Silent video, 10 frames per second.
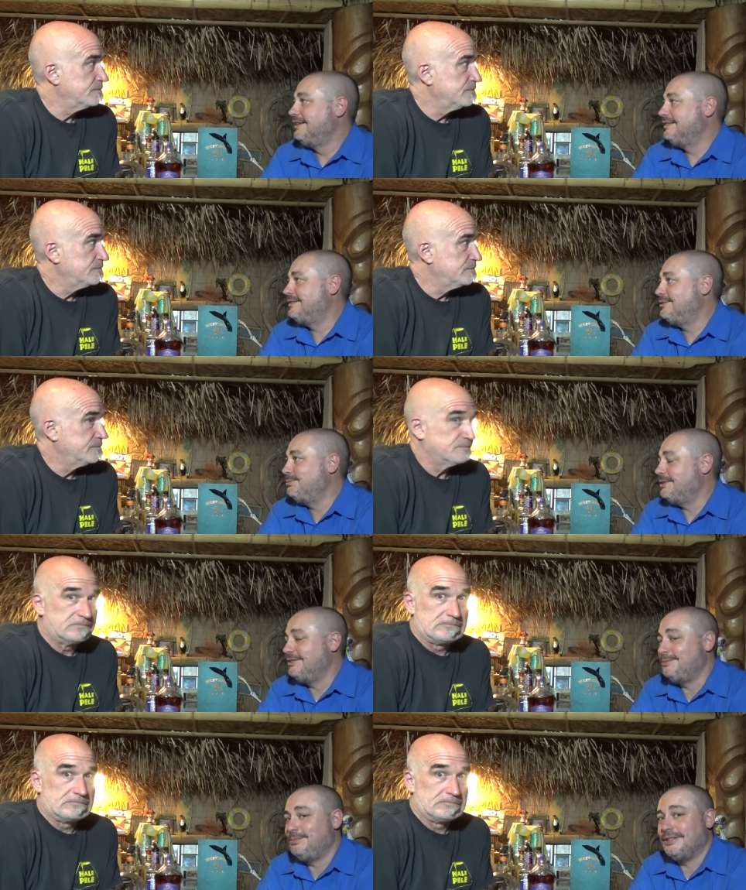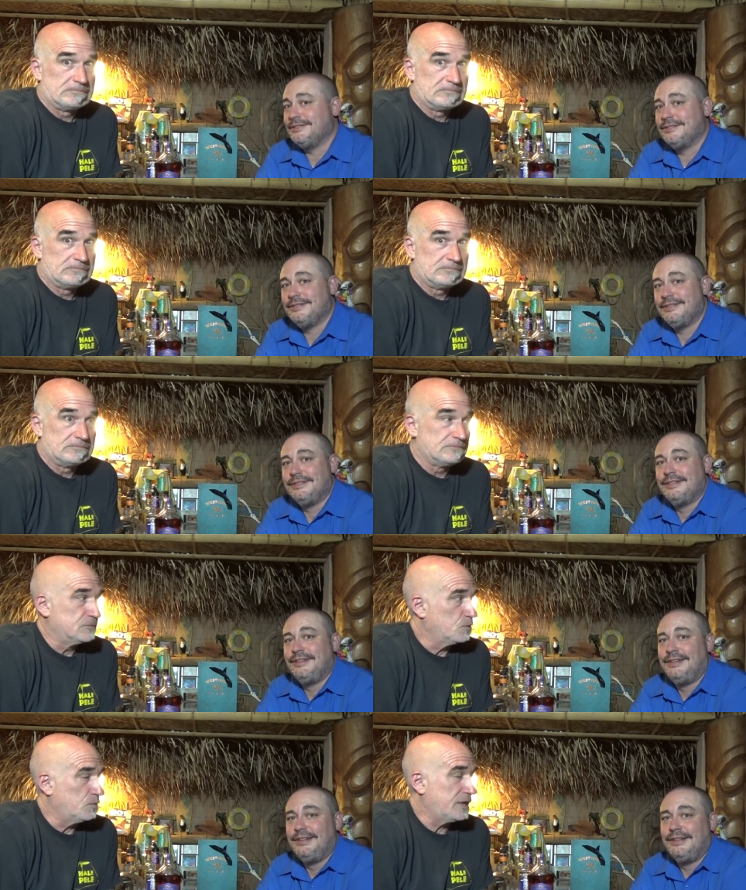Speaker 1: Stupid hundred bucks.
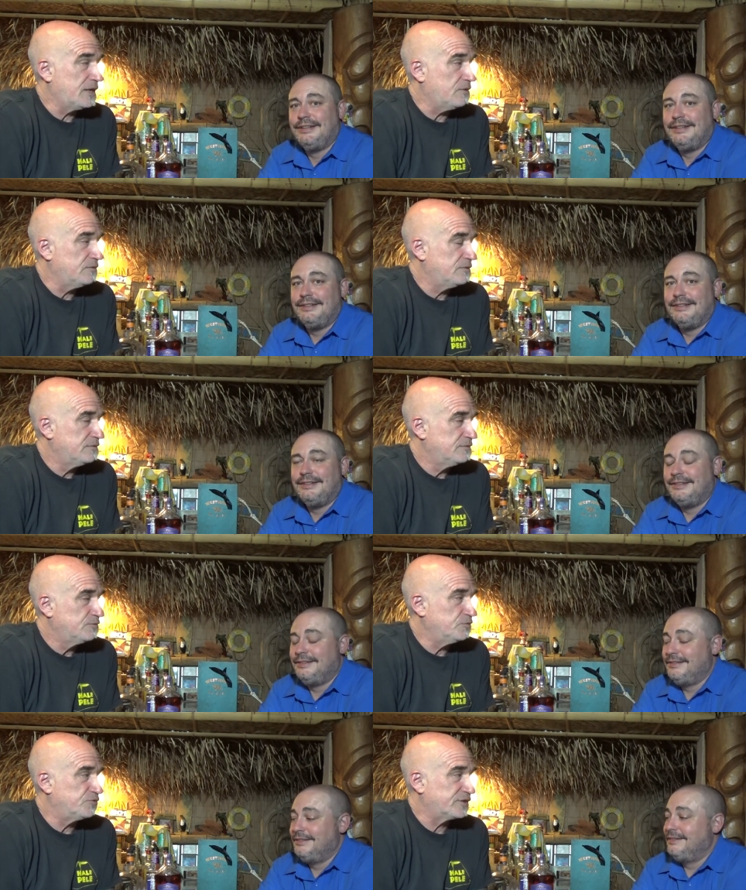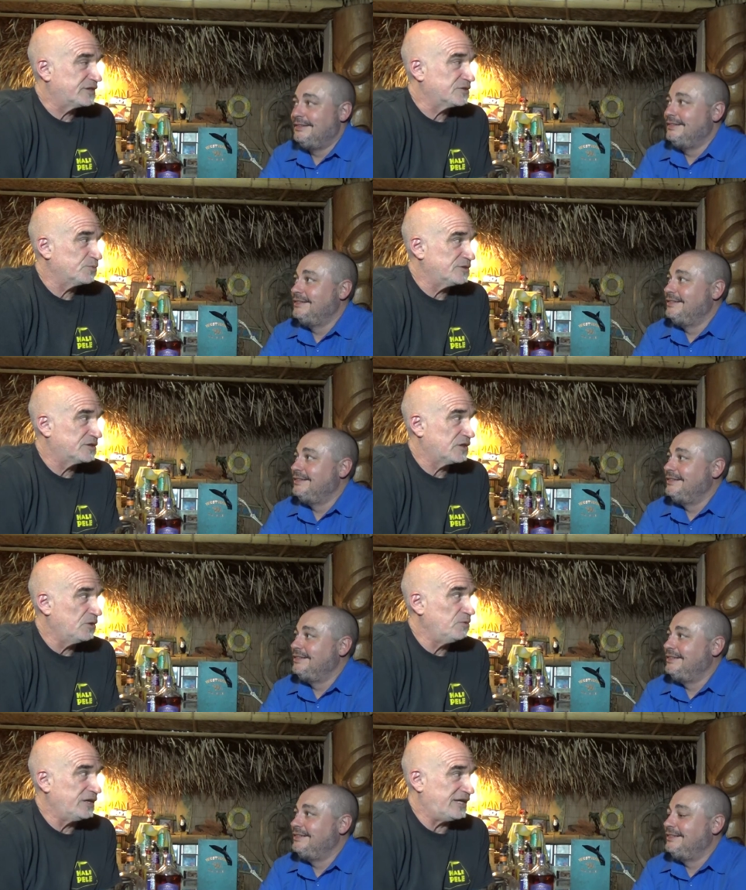Wow.
Speaker 2: You drink this one
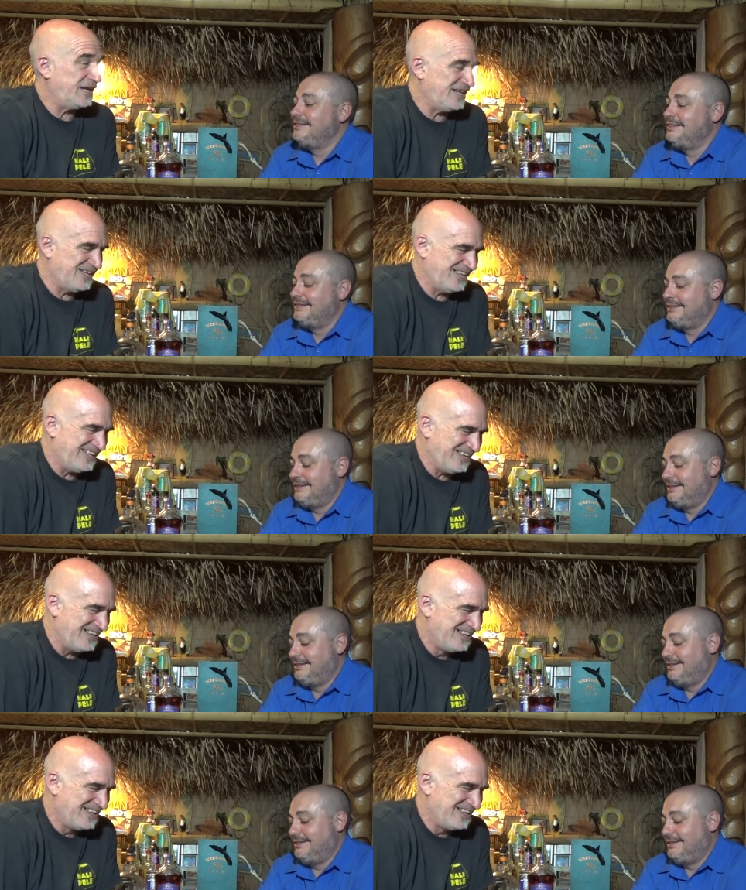slowly. nah.